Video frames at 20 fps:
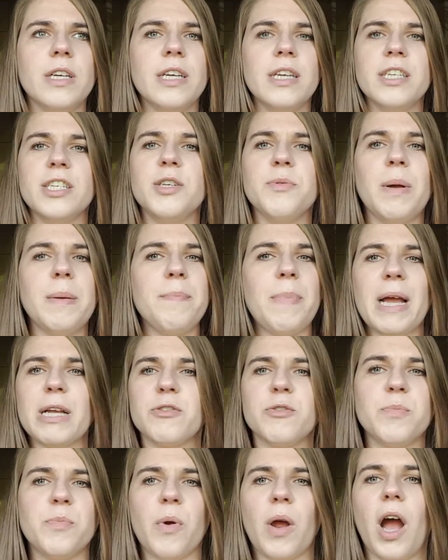she went back
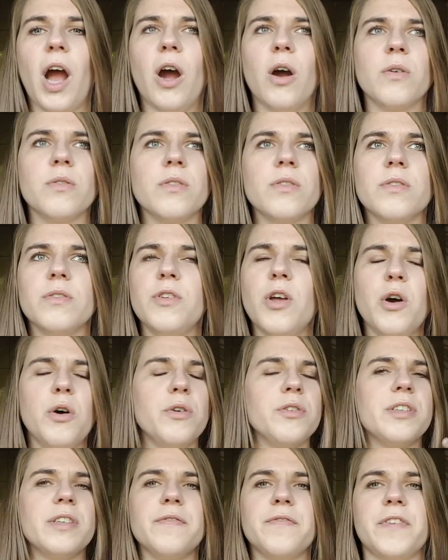to brown. No,
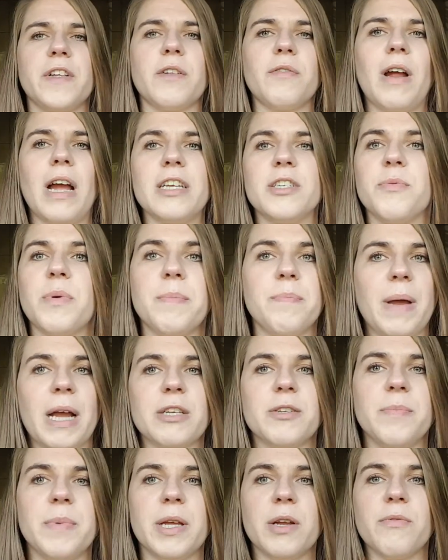it didn't feel right. She went back
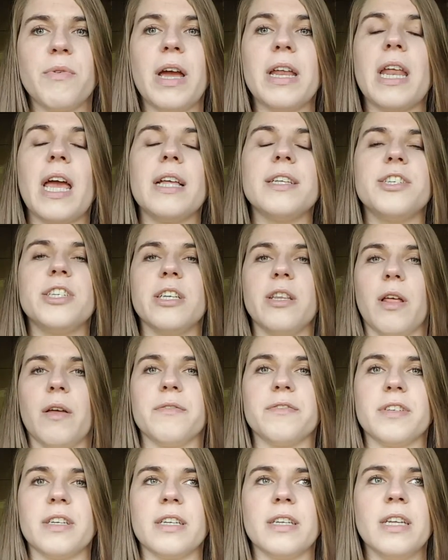to being red and she
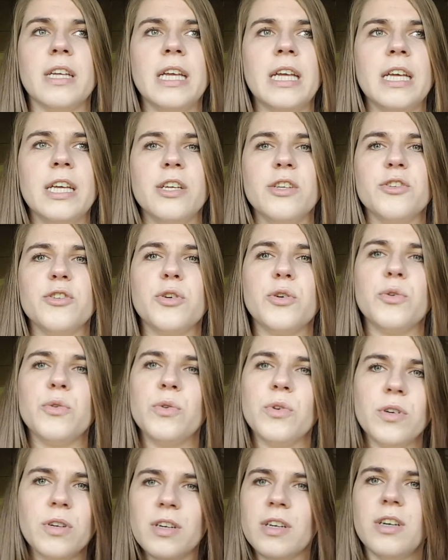loves it.
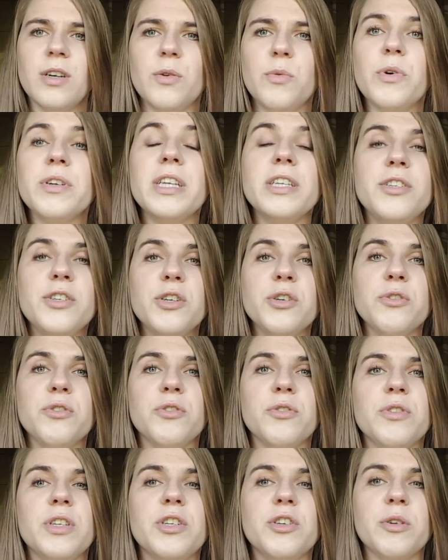So what did you
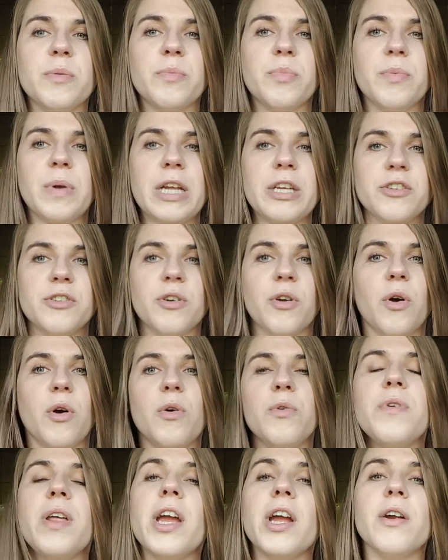do? Did you embrace your
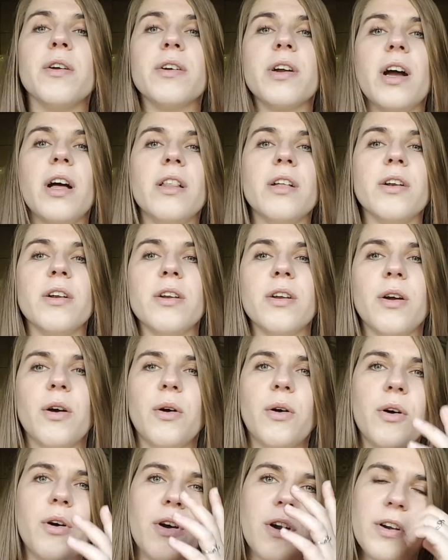own hair color
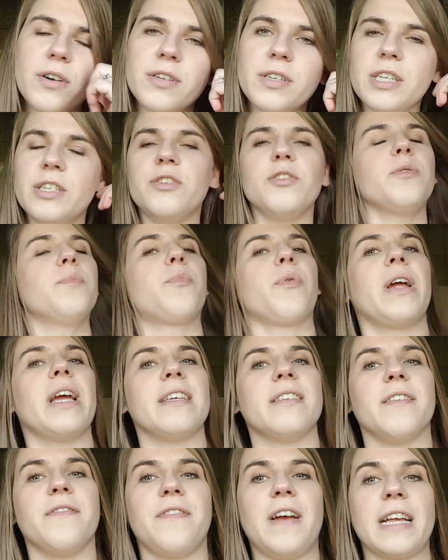or did you
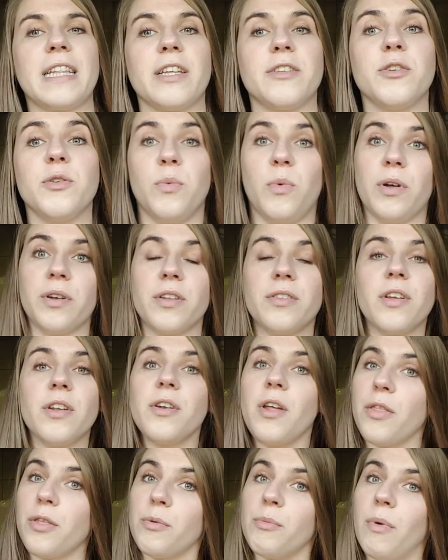embrace the fact that you wanted
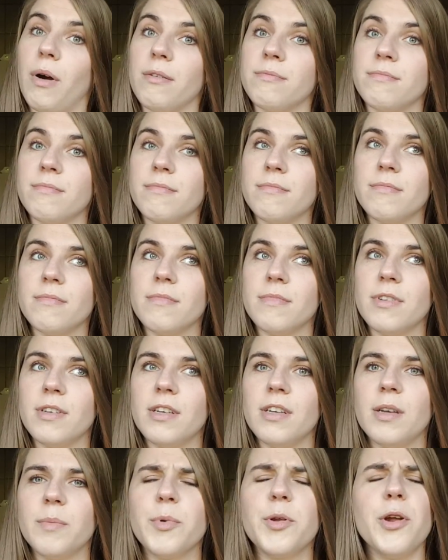another one?
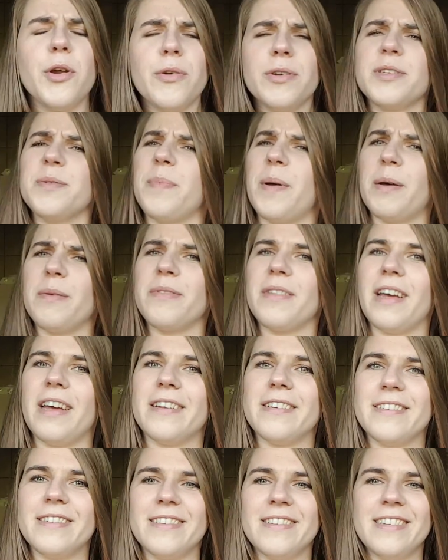I'm curious about
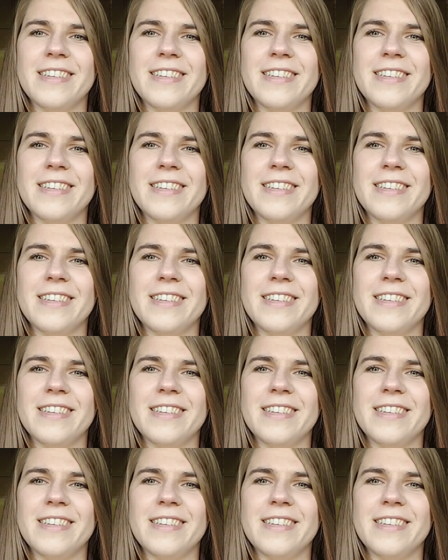that.